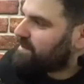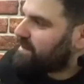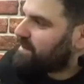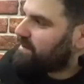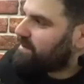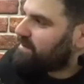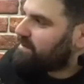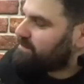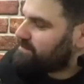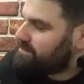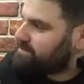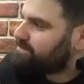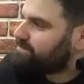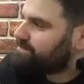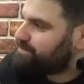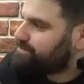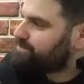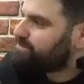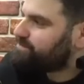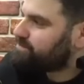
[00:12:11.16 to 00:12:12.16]

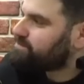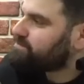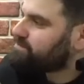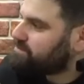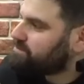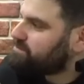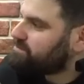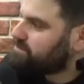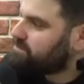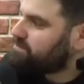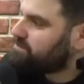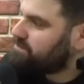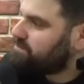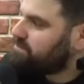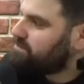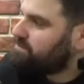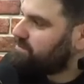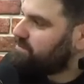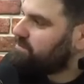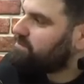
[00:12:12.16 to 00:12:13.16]

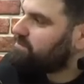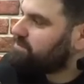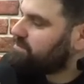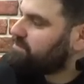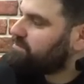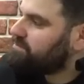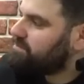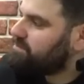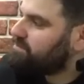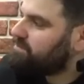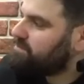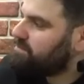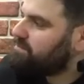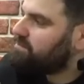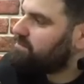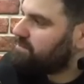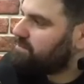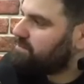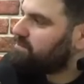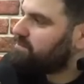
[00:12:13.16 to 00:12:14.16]

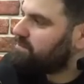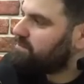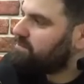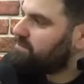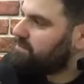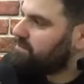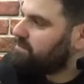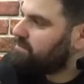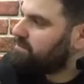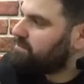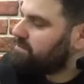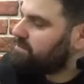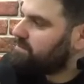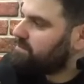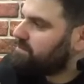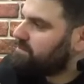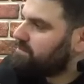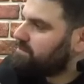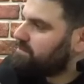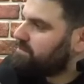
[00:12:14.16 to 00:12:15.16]

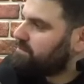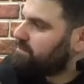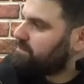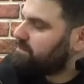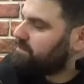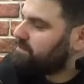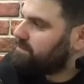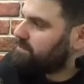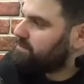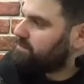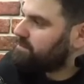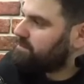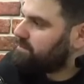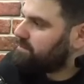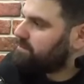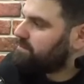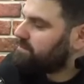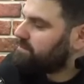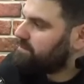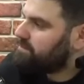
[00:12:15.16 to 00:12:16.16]

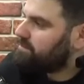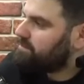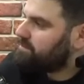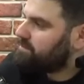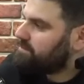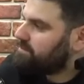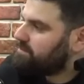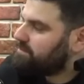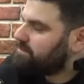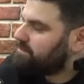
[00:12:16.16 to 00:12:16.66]
[no speech]